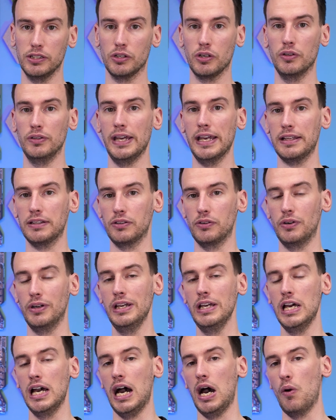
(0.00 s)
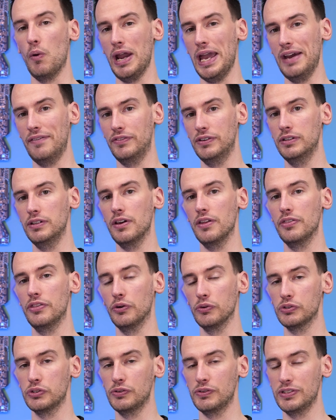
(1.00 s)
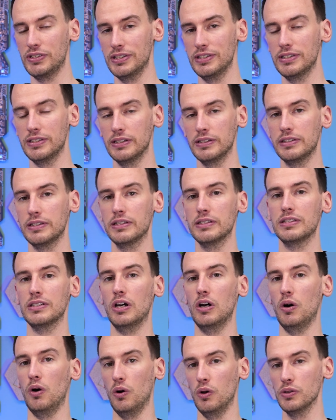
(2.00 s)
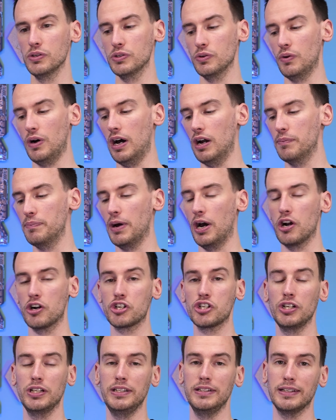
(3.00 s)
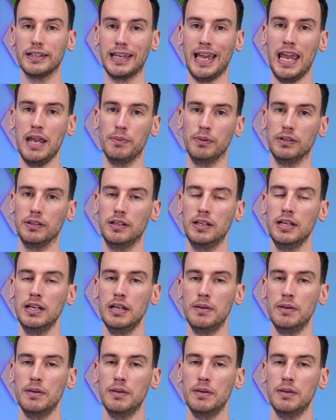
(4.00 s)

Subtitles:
the connector. However, those resistances also are partially the cable.